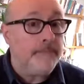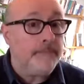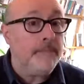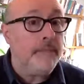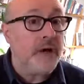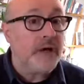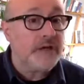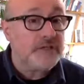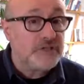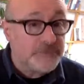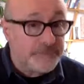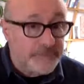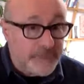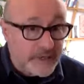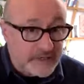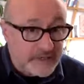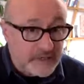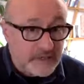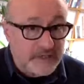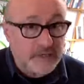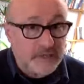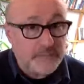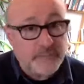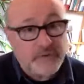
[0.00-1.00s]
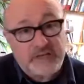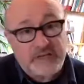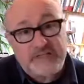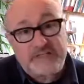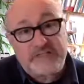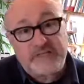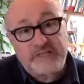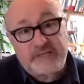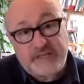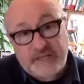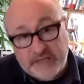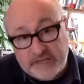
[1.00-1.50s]
much better than
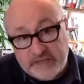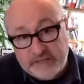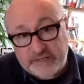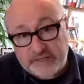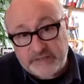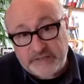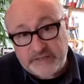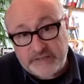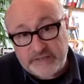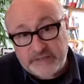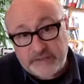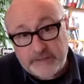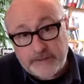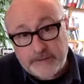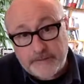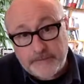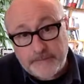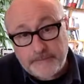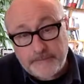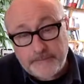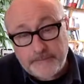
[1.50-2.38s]
plastic is.